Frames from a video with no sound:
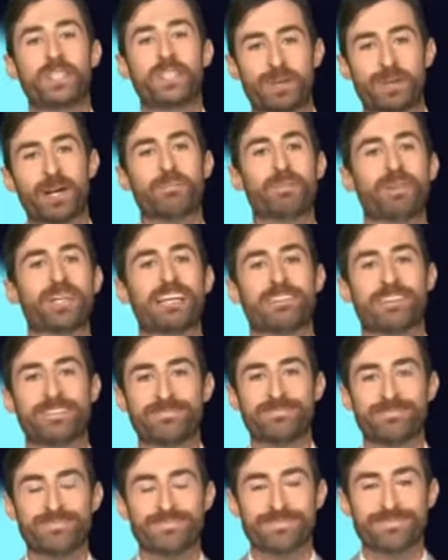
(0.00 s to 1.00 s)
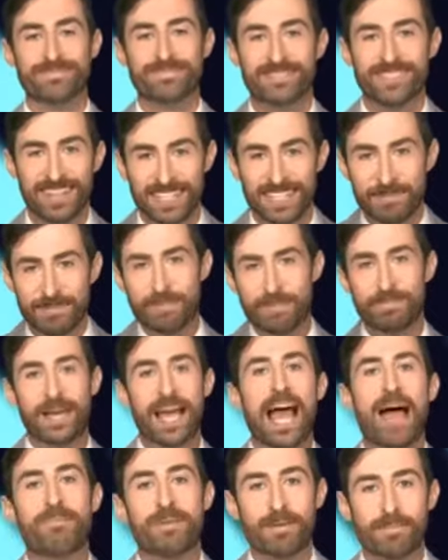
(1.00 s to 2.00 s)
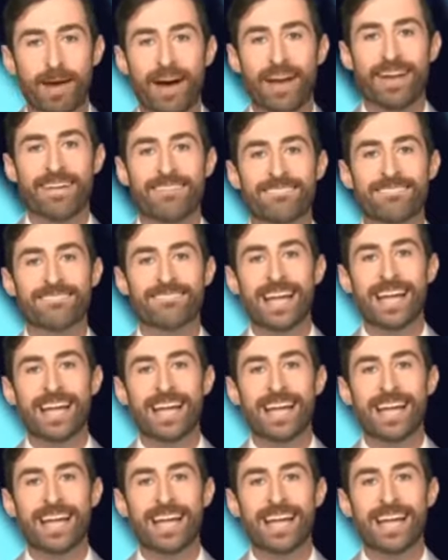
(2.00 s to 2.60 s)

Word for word: you better believe it. And you might be happy about it.